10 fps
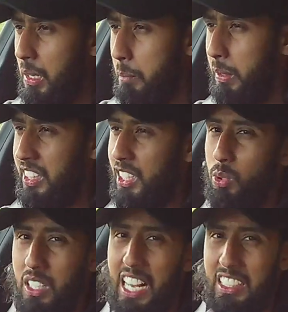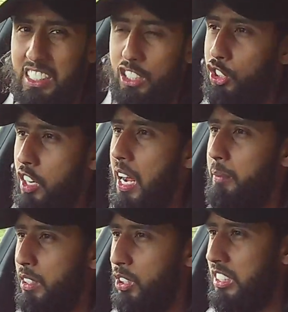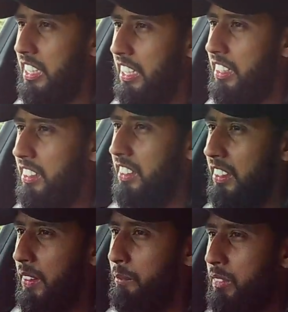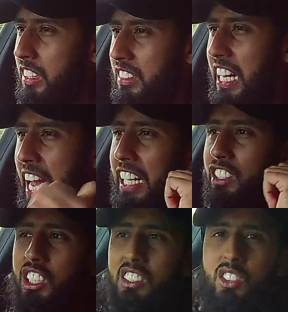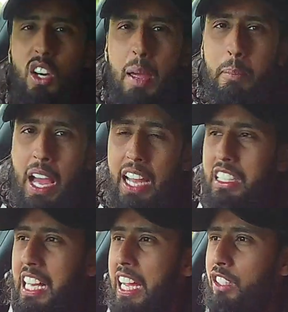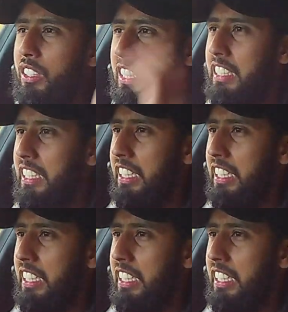but this one has the drama, doesn't it? The engine right behind your head, you can hear